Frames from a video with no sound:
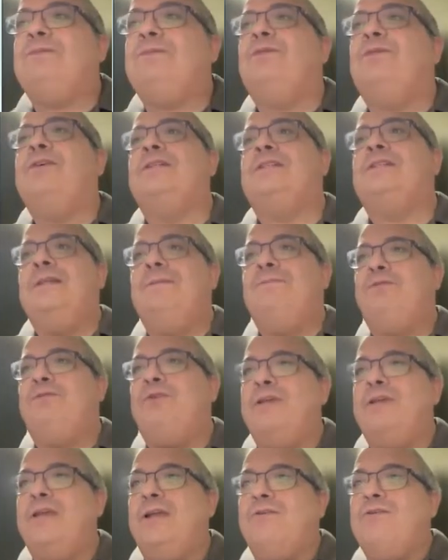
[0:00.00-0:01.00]
first
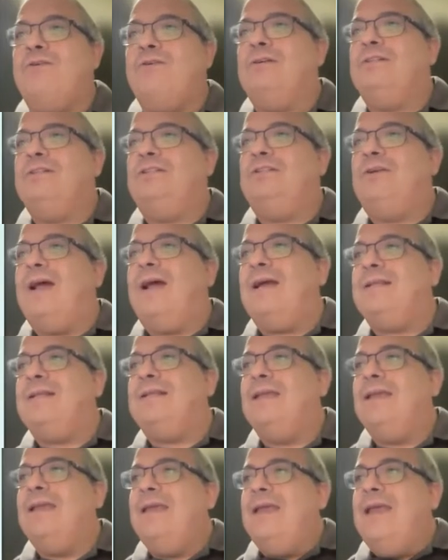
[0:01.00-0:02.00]
deploy a contract,
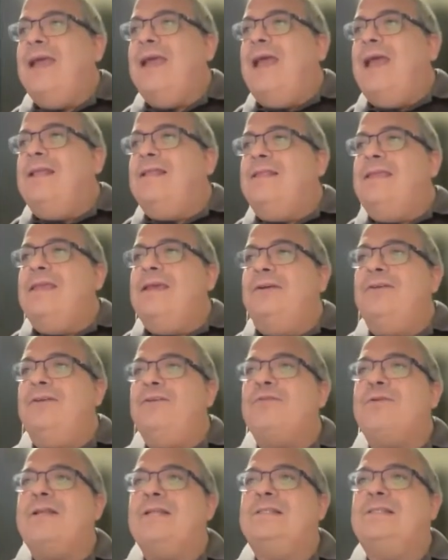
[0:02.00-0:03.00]
and here
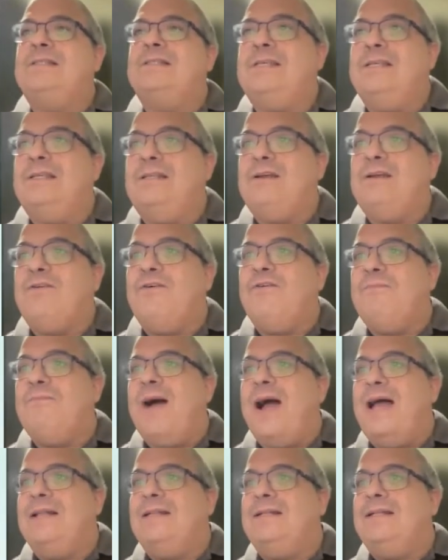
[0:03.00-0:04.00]
you can see the
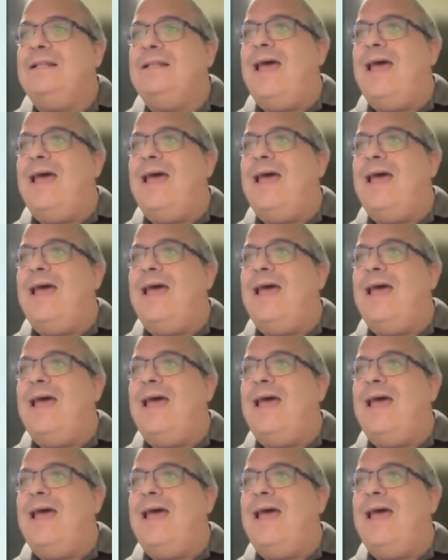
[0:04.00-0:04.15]
command